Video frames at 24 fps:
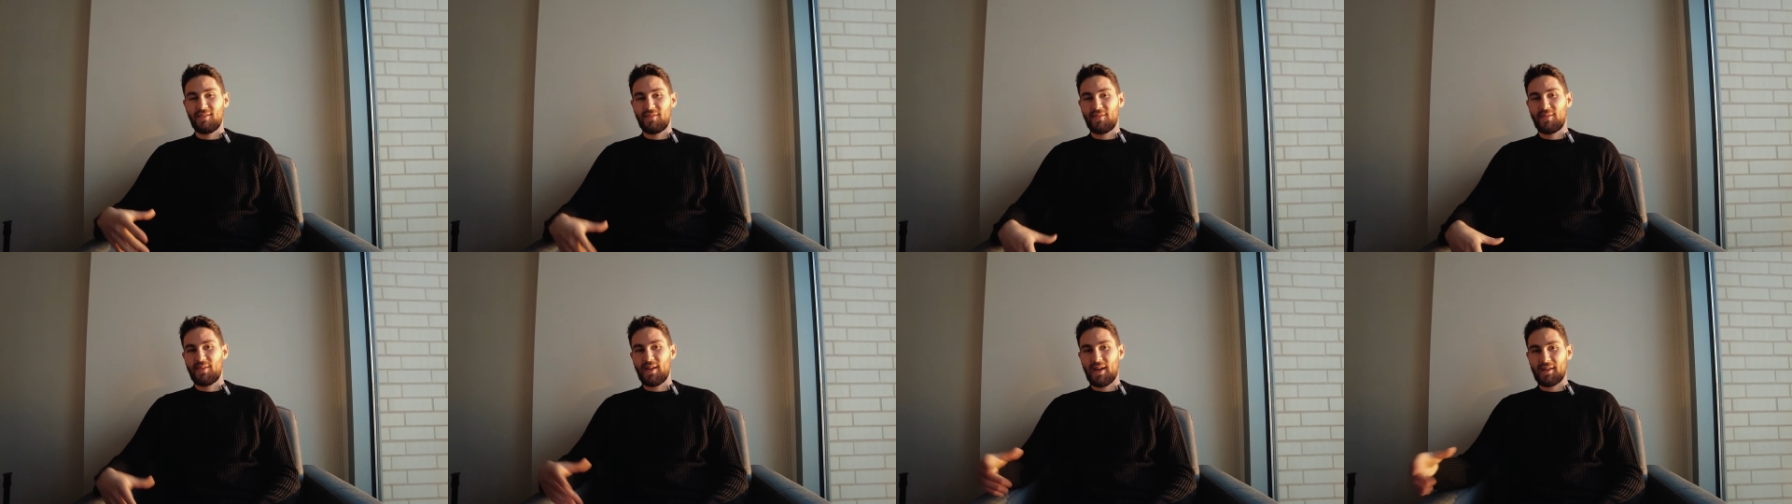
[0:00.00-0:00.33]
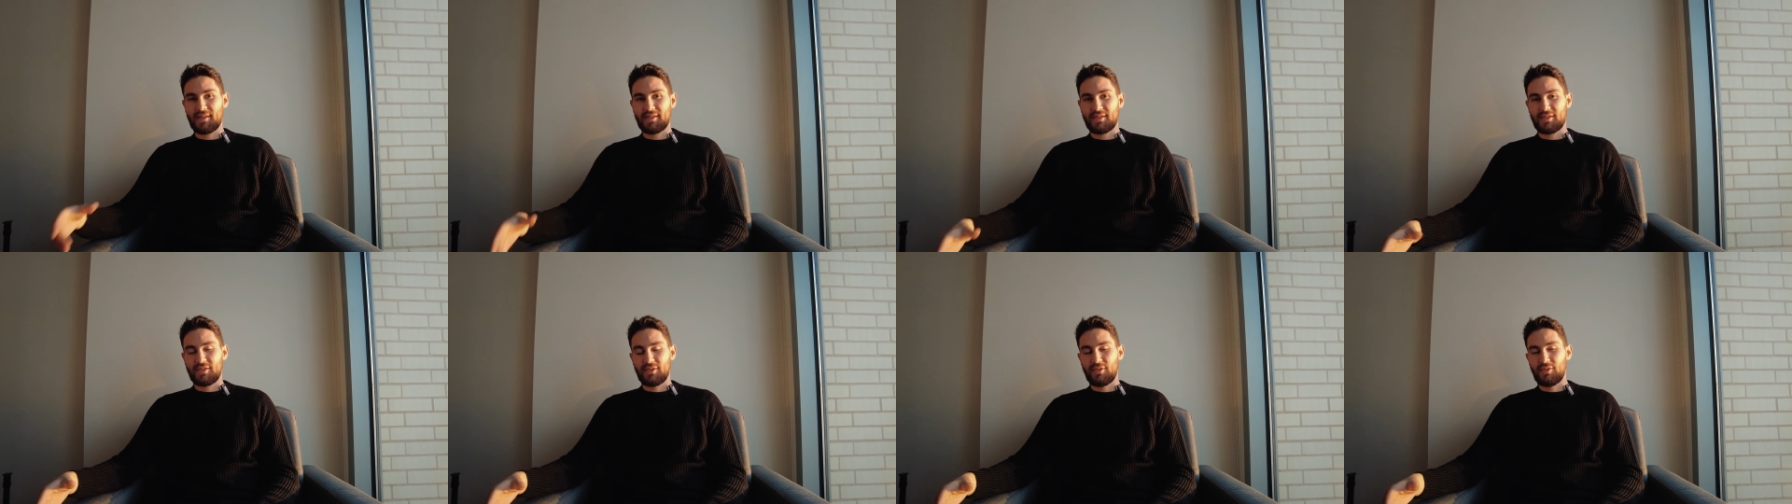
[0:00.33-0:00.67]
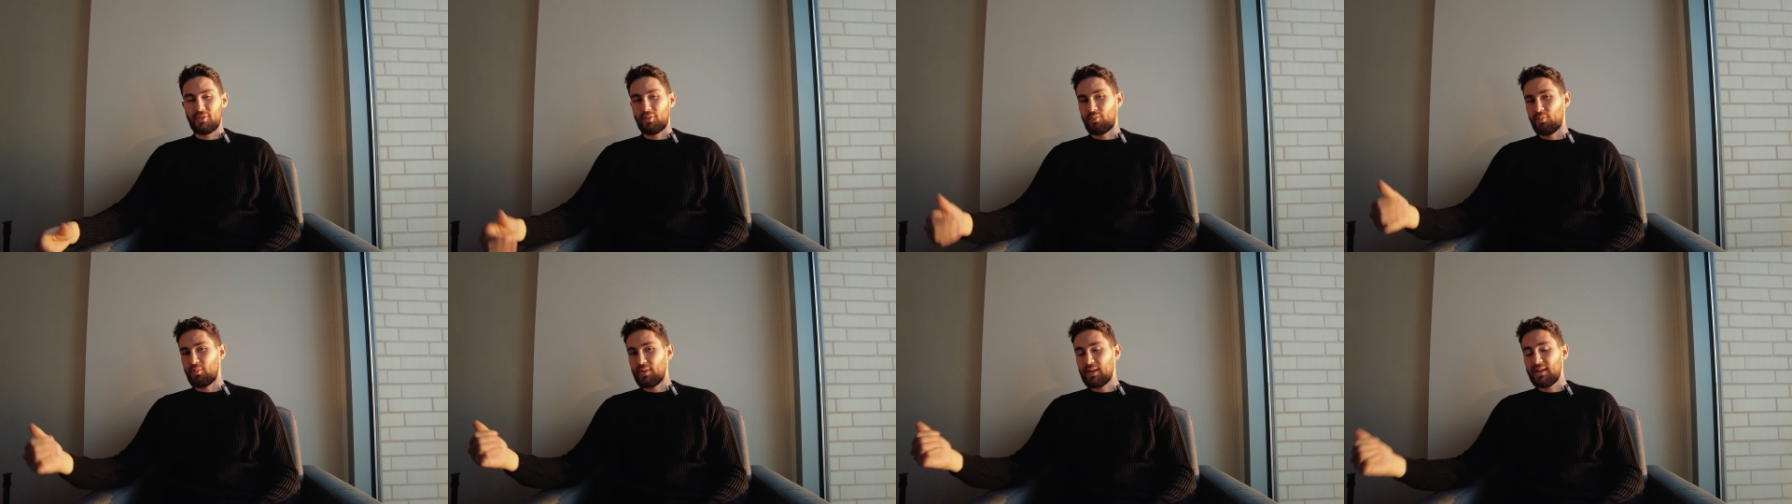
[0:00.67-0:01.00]
If that's
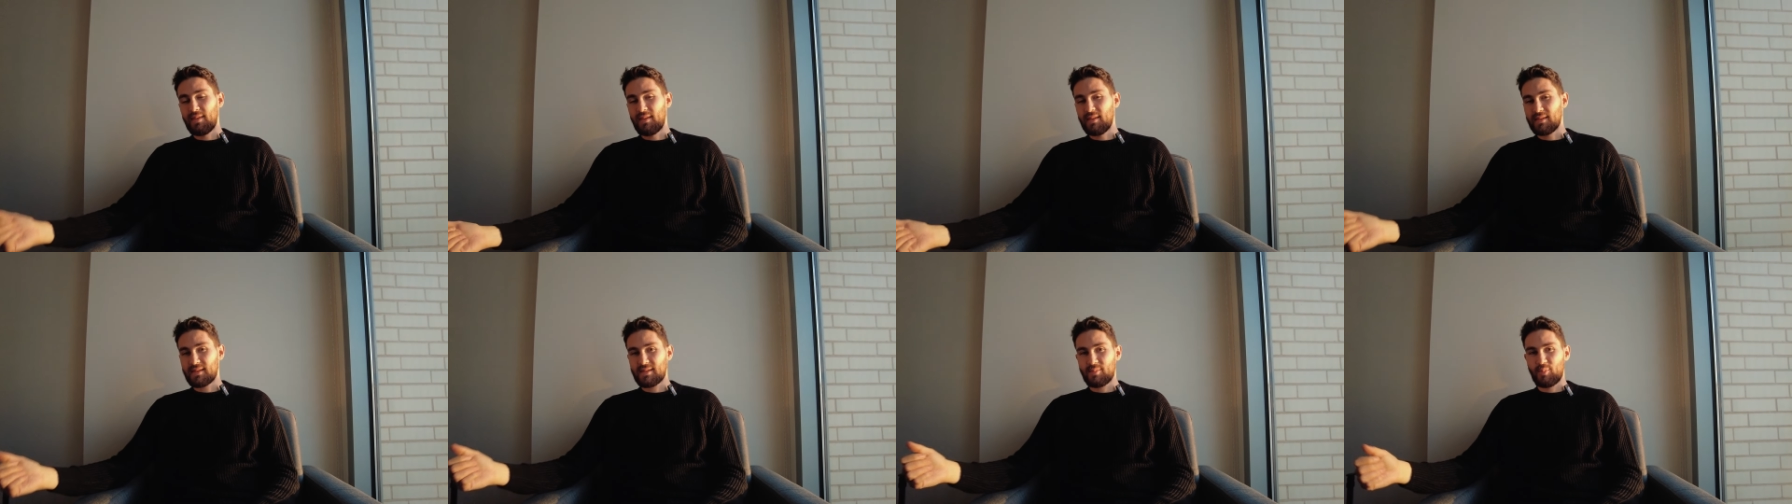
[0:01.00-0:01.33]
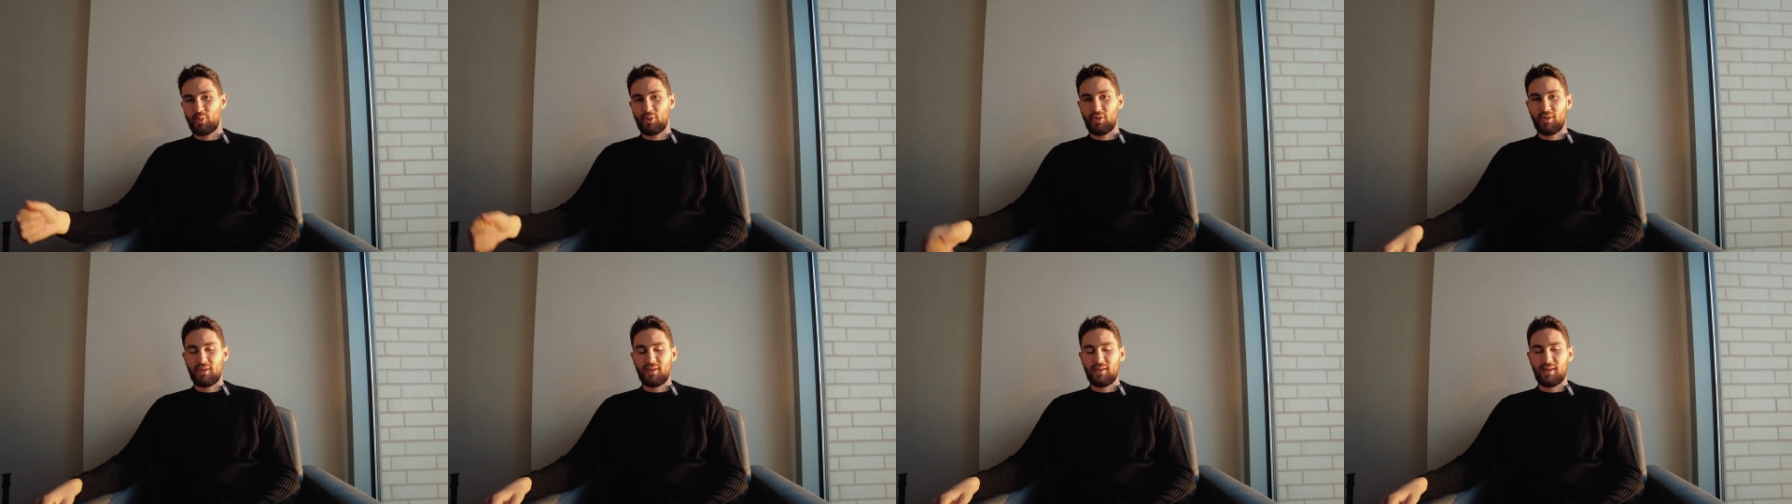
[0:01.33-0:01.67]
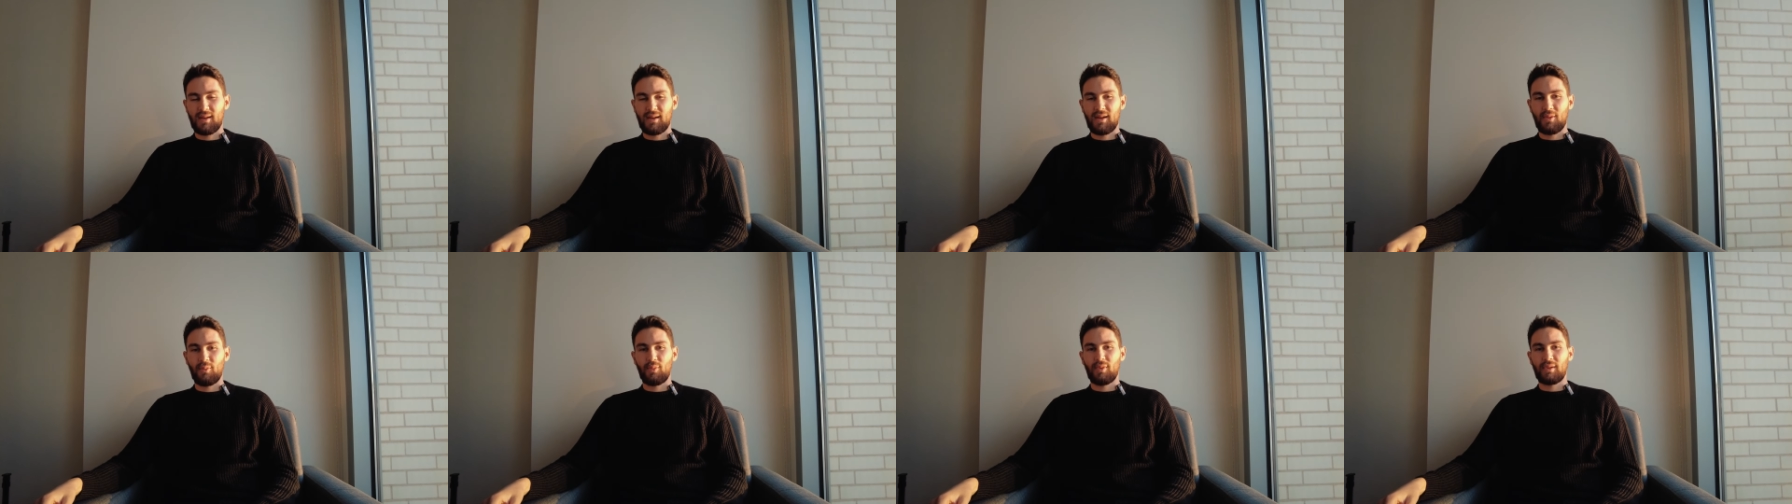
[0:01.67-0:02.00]
you, read this book
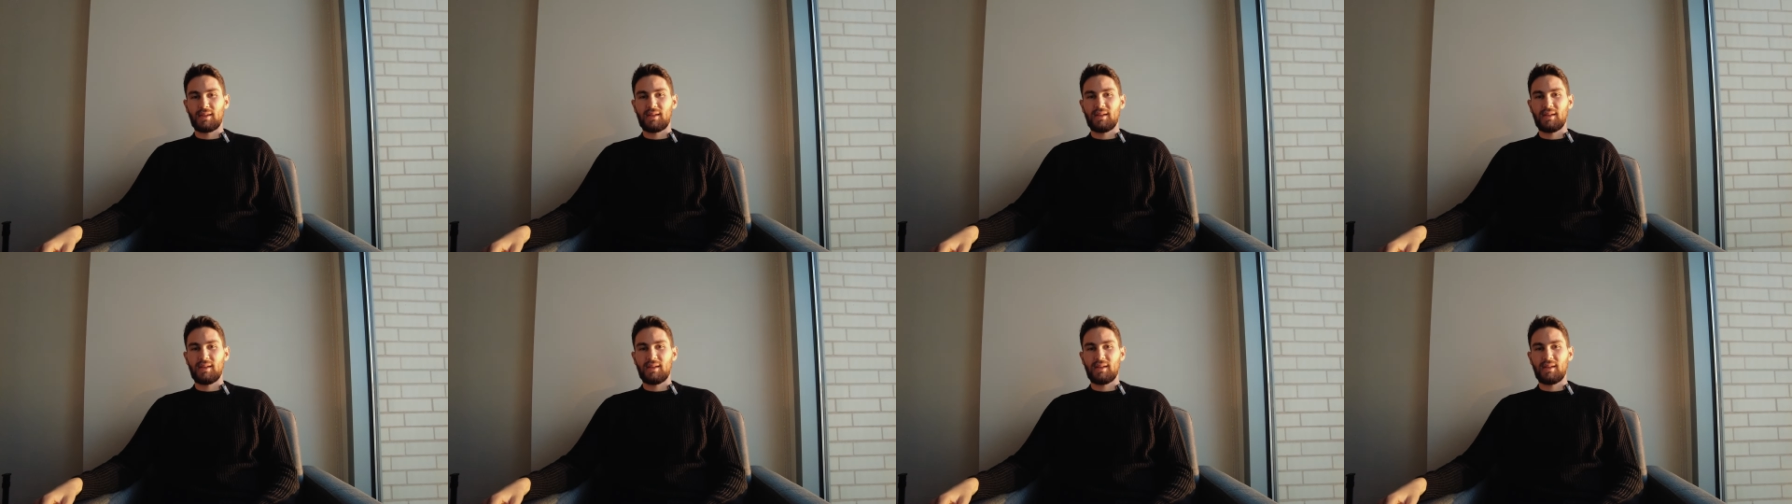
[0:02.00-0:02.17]
and it will